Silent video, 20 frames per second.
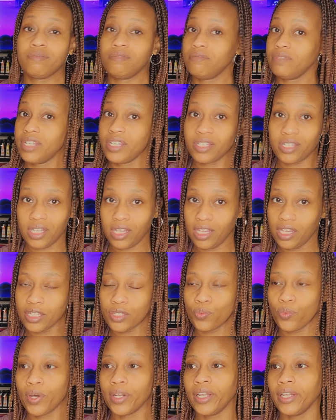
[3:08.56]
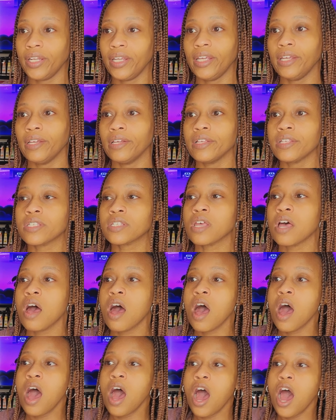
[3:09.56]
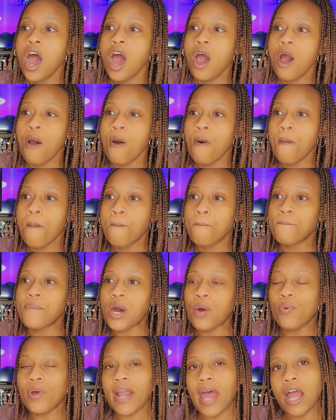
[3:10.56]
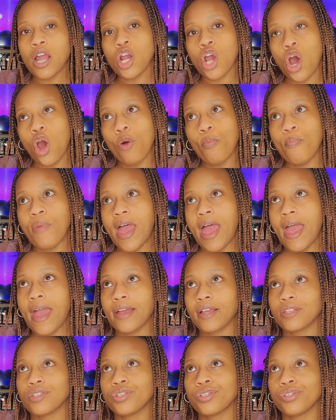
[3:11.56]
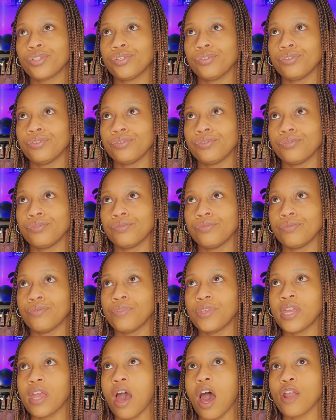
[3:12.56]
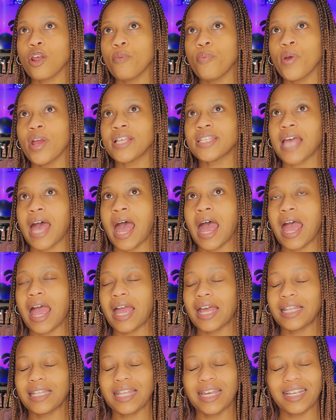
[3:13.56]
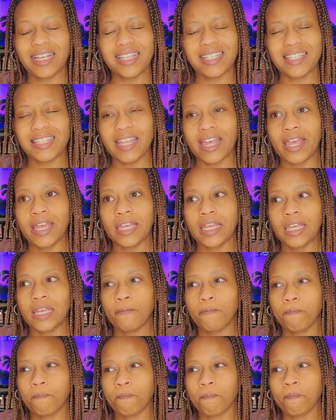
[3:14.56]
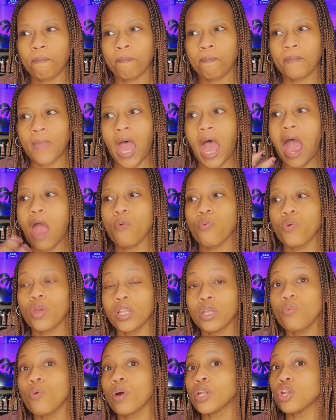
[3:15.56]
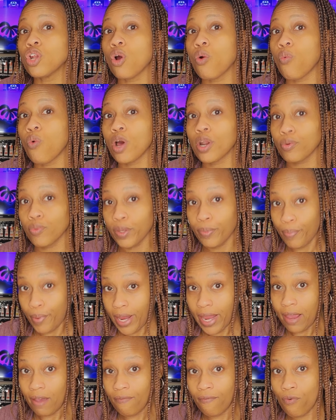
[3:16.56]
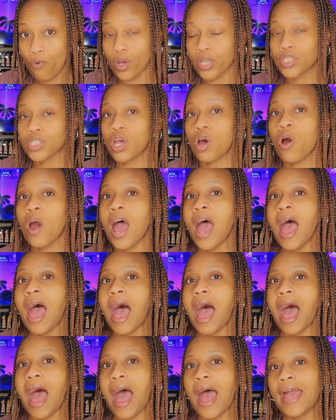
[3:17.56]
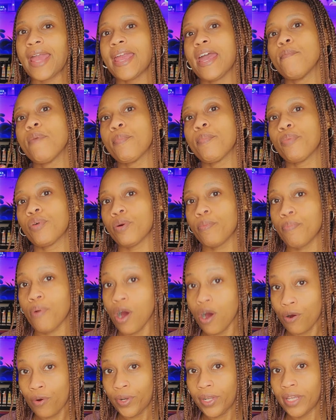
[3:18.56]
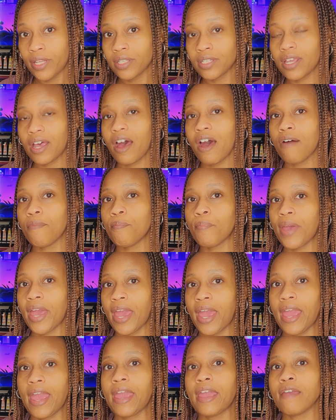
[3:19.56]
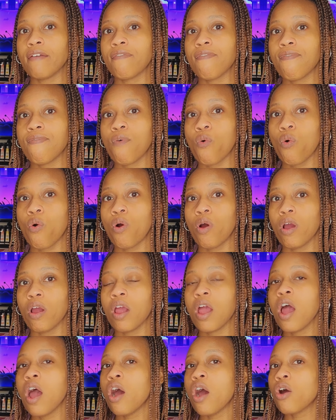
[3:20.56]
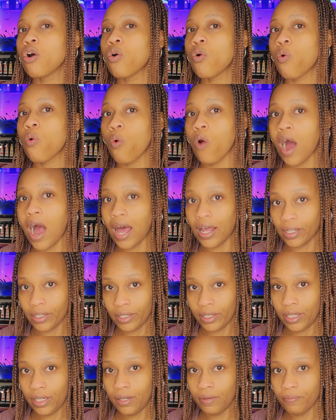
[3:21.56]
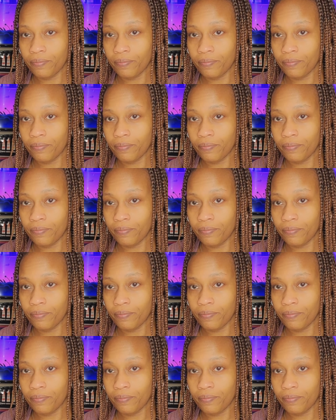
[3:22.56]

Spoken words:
just is what it is. But when I go back to the AutoPress, like I say, I really want to know, what are we paying for? So I am a proponent of paying for quality